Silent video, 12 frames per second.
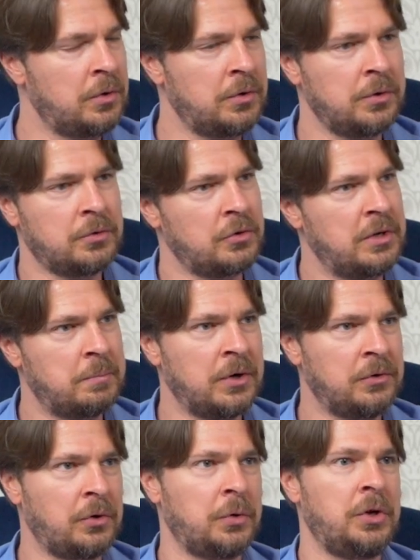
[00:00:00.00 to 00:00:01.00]

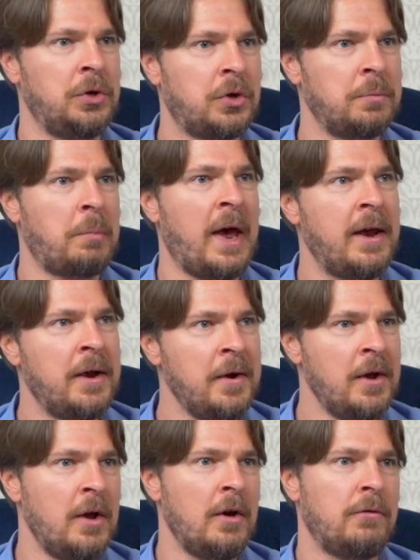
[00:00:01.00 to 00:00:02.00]
treatment. So you can pay
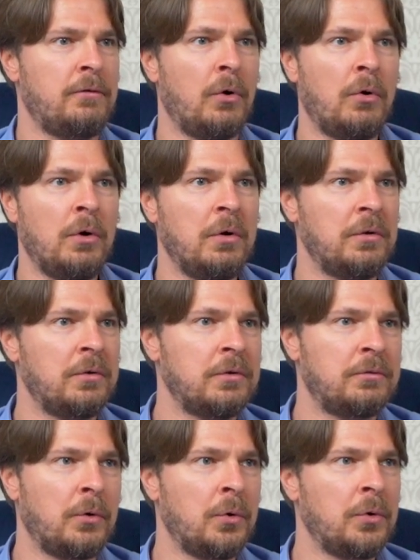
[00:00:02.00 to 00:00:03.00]

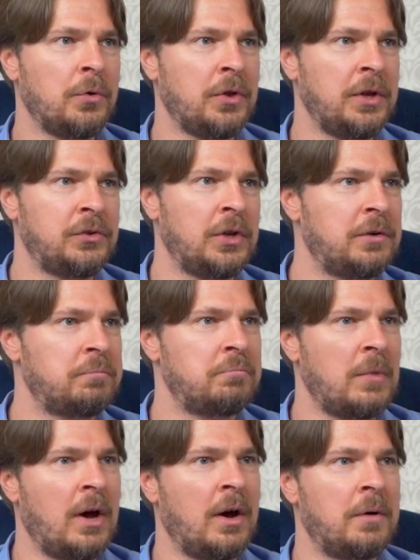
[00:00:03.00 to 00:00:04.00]
for things that
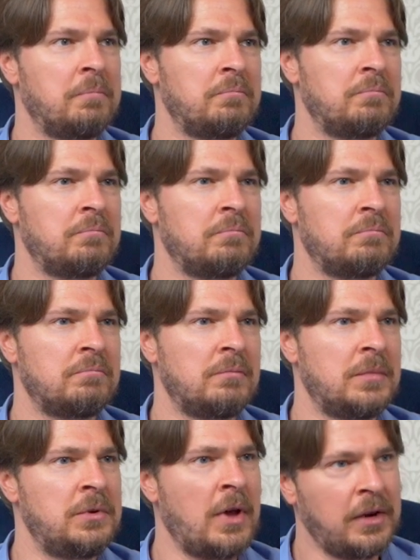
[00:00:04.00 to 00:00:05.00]
are
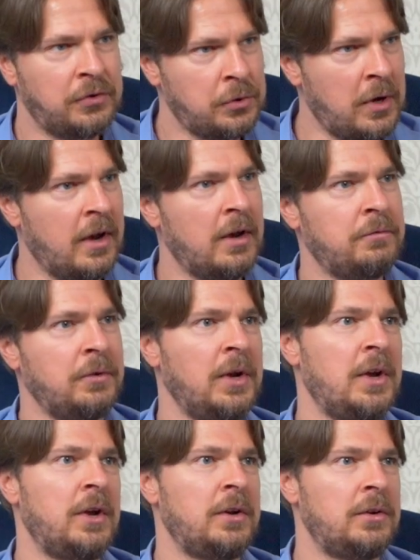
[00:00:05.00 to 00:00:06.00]
nice to have,
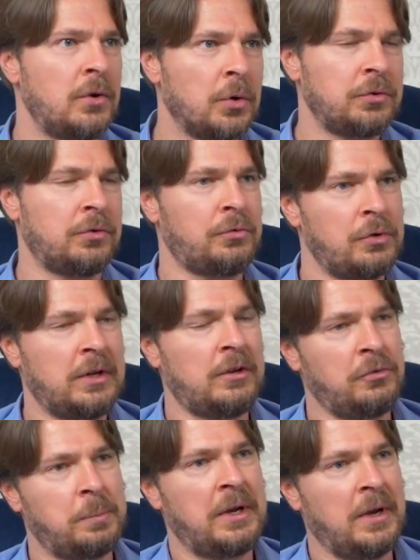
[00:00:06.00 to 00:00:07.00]
not strictly
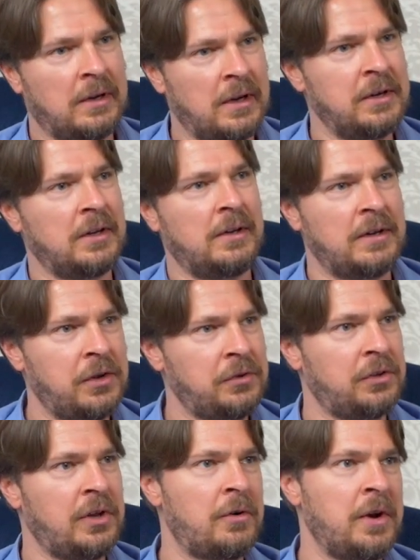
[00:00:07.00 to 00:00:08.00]
speaking clinically
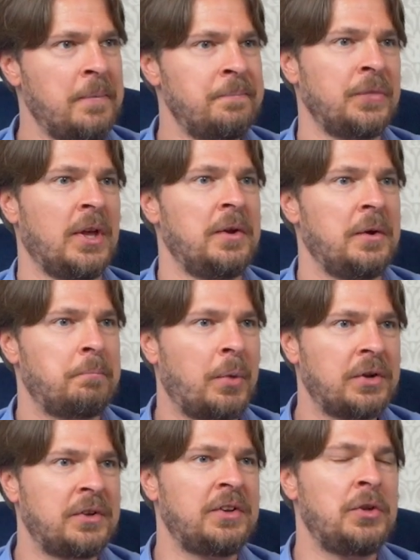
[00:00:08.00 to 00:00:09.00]
necessary,
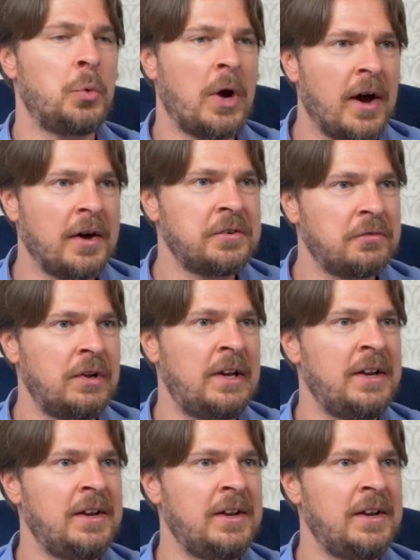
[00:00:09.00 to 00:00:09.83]
but you can't really.